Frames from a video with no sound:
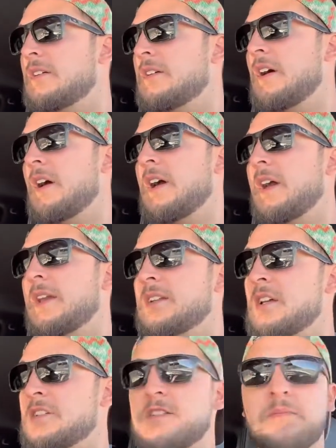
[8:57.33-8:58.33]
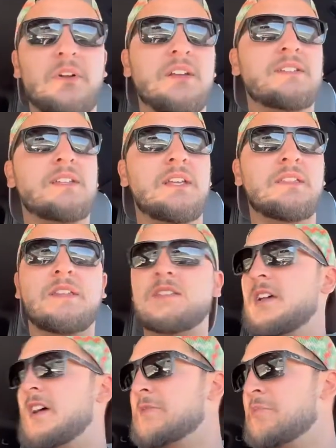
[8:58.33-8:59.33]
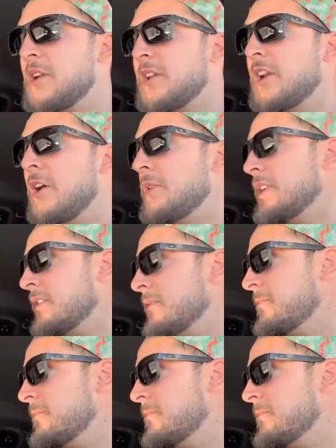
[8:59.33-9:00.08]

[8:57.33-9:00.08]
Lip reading: I touch the brakes to get the exhaust brake going,